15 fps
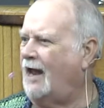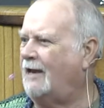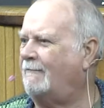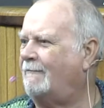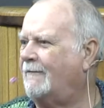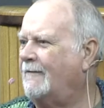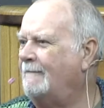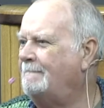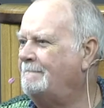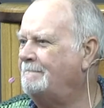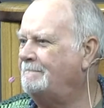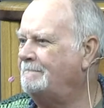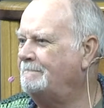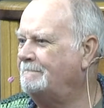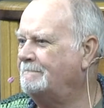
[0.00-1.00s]
the
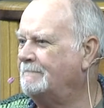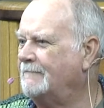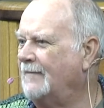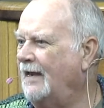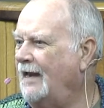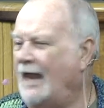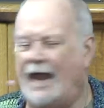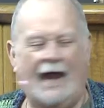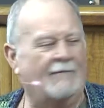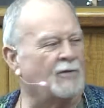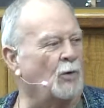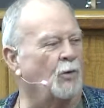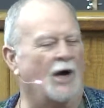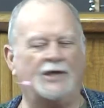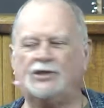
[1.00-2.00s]
mysteries of life,
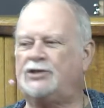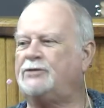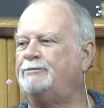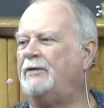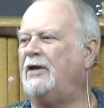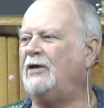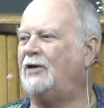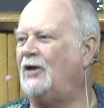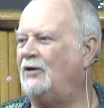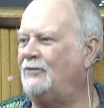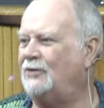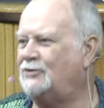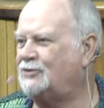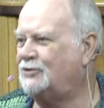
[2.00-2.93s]
and